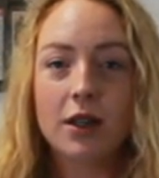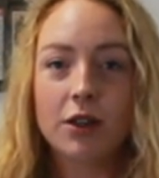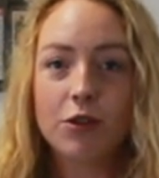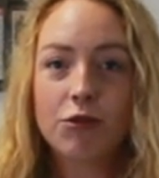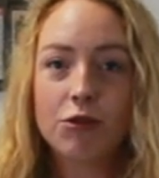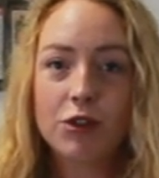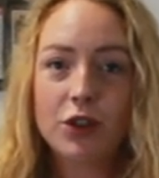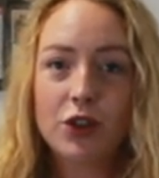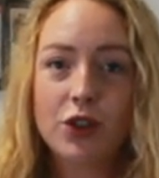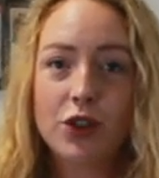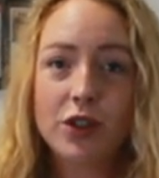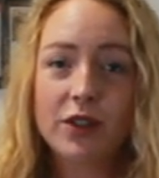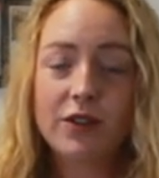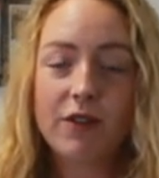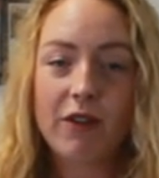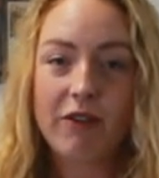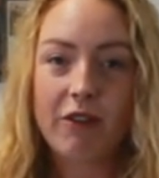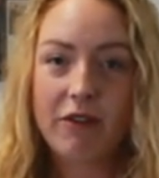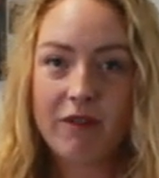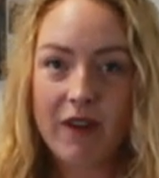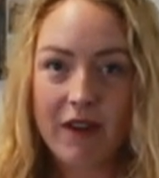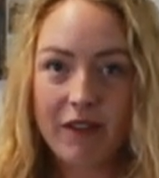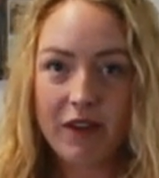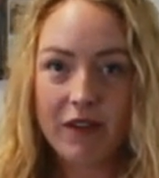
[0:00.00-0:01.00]
crutches for
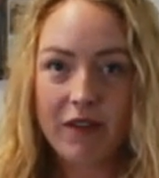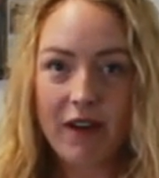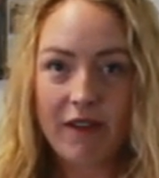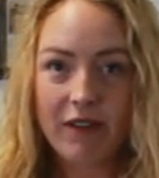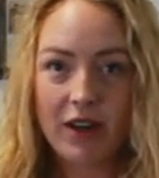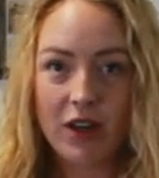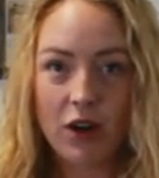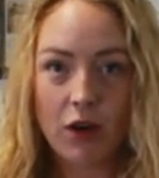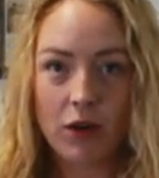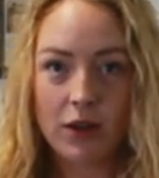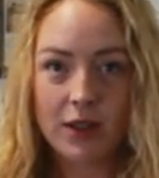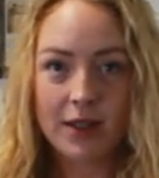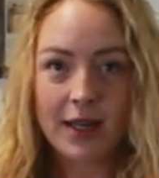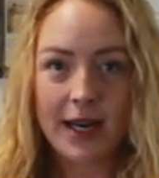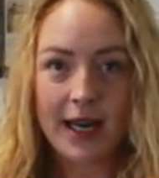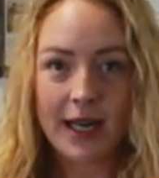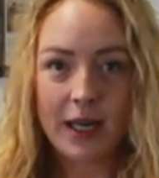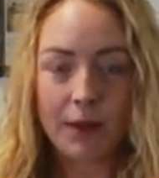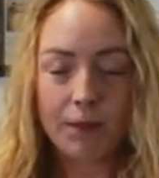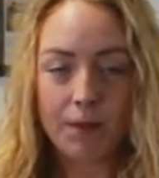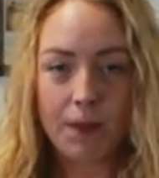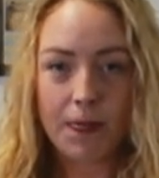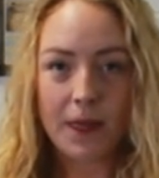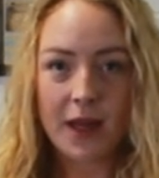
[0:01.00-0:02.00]
a very, very long
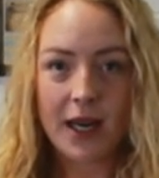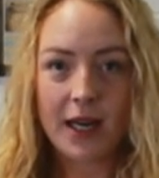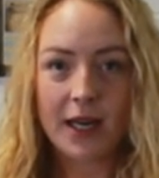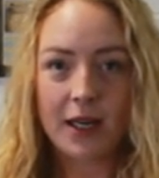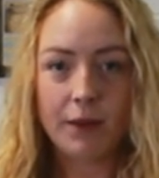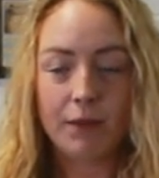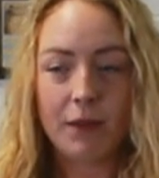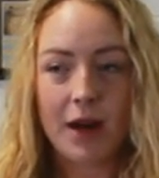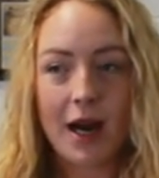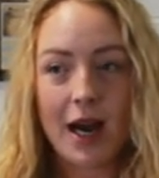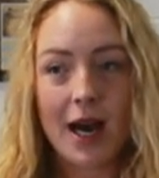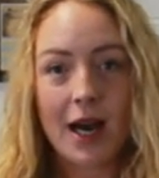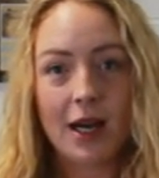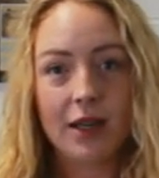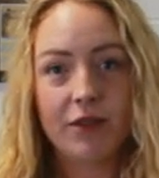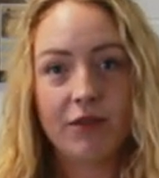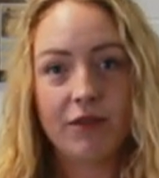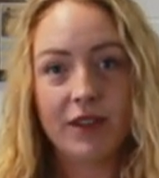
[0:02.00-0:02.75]
time. I had